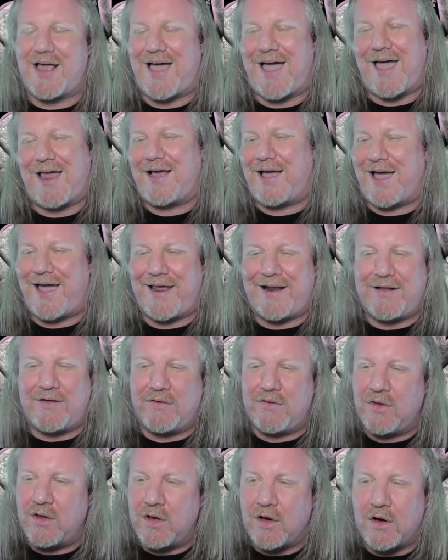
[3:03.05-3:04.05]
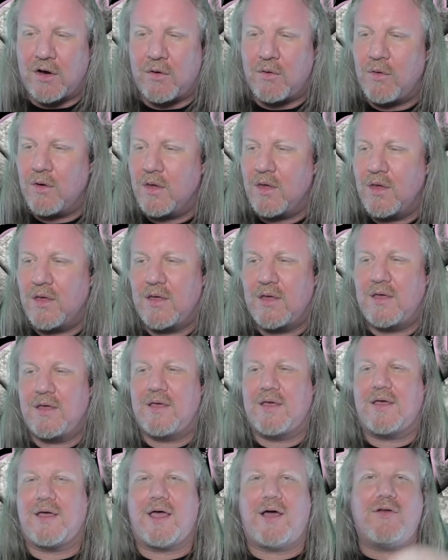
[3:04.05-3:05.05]
I don't know.
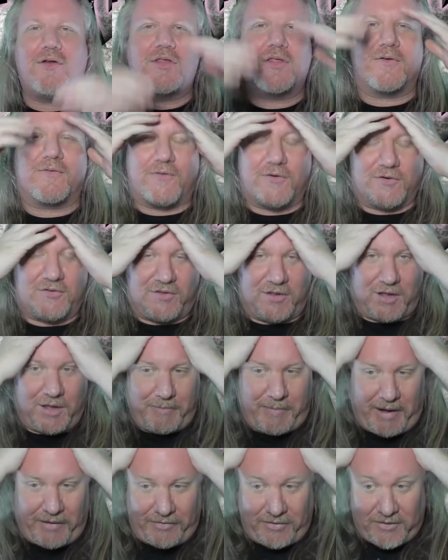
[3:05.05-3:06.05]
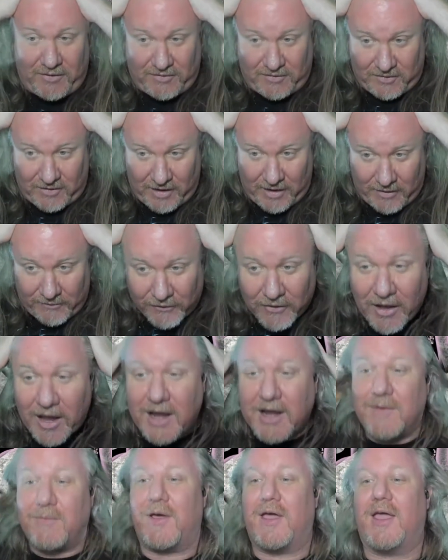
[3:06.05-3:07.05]
I don't know the first thing about this stuff.
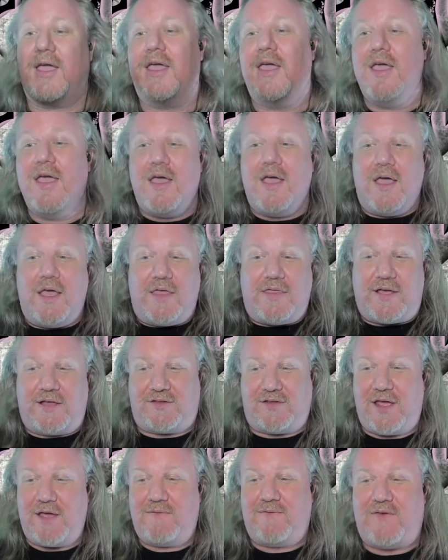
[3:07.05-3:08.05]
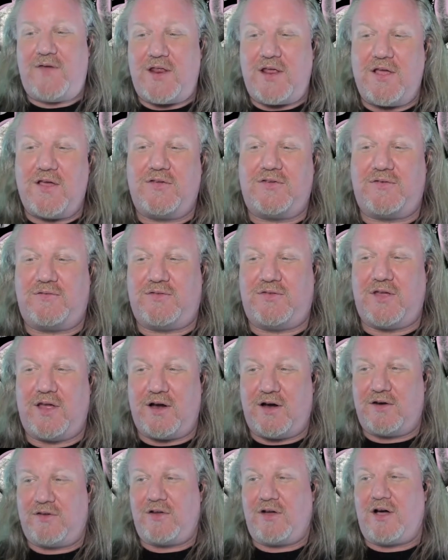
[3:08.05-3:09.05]
Anyway, they take videos of
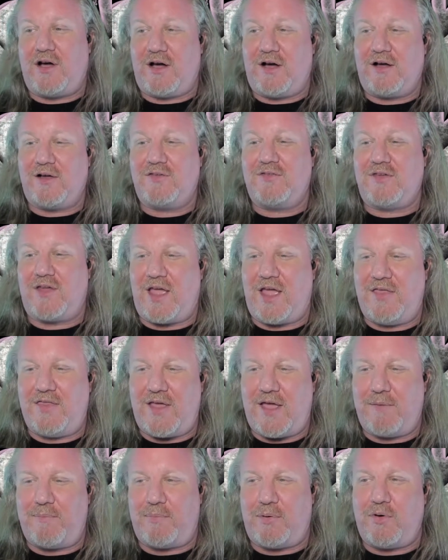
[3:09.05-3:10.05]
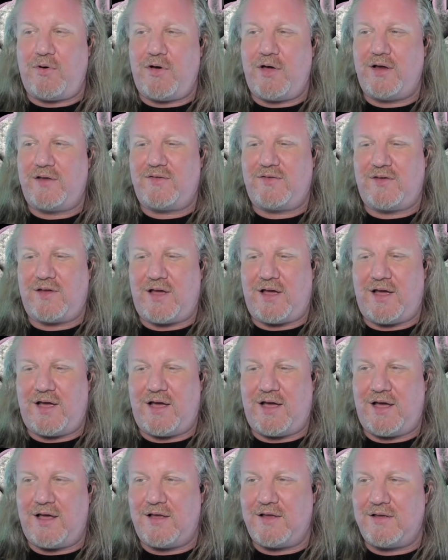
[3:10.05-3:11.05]
their dogs and they put
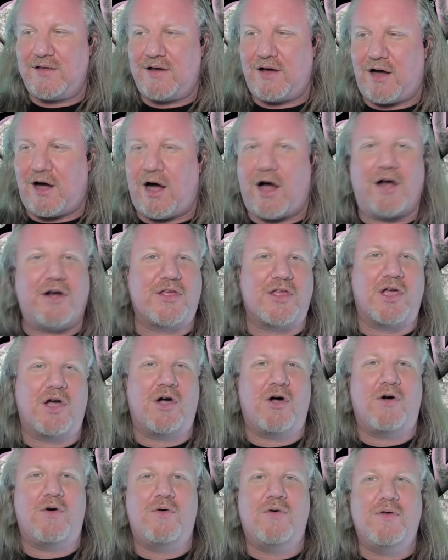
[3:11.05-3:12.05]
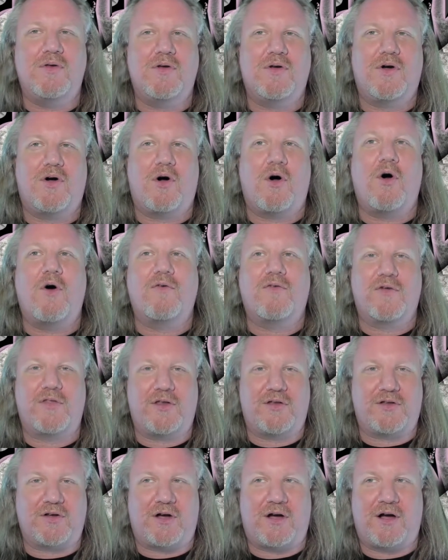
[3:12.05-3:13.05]
audio over the
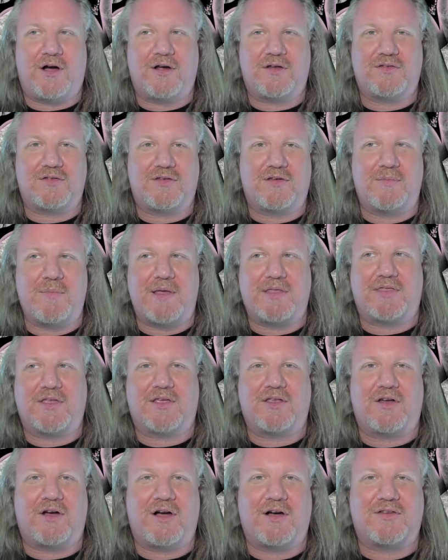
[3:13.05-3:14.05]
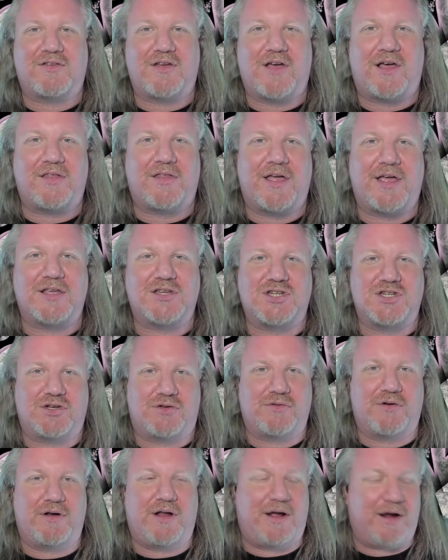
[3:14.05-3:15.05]
dogs to make the dogs sound like
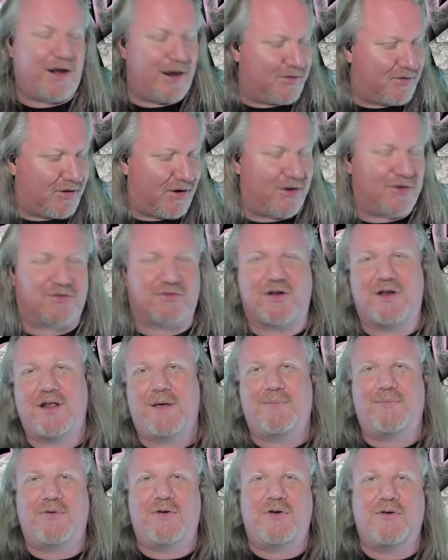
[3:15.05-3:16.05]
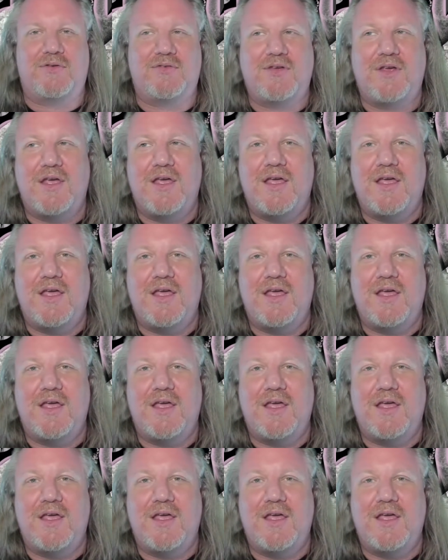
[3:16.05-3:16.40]
children. Now, I'm going to tell you straight up, folks.